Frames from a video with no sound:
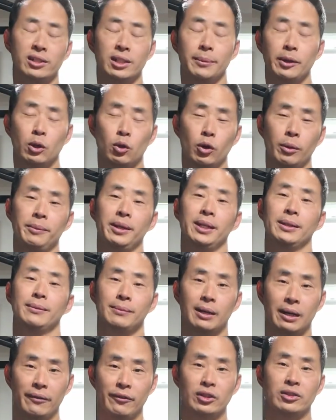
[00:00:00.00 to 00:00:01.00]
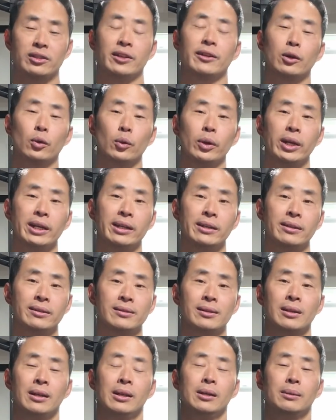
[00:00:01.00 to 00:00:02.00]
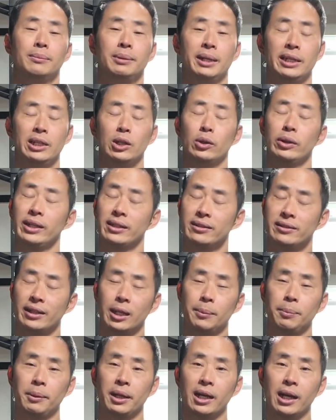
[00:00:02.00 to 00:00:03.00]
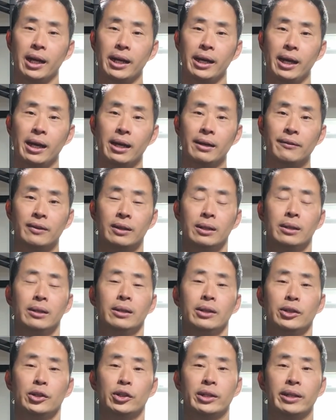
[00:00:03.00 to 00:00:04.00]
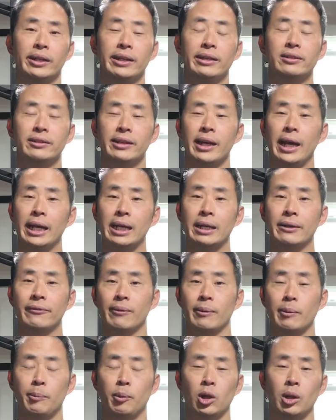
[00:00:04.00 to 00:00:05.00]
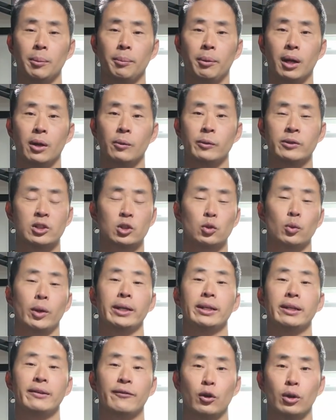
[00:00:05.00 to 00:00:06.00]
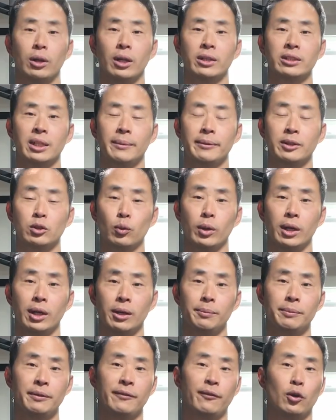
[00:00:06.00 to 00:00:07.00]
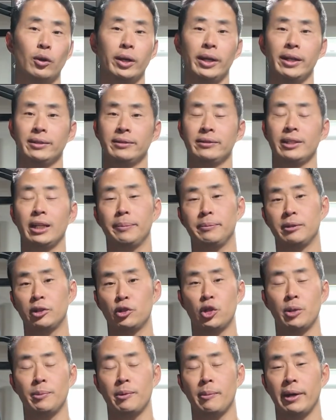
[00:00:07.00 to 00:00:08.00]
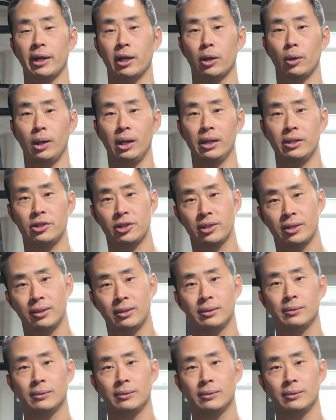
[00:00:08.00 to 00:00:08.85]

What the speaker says: some equipment, obviously the rings, but you don't need to set up like I have. You can easily hang it from a pull-up bar, which is what I did for a long time as well before I set up this gym in my garage.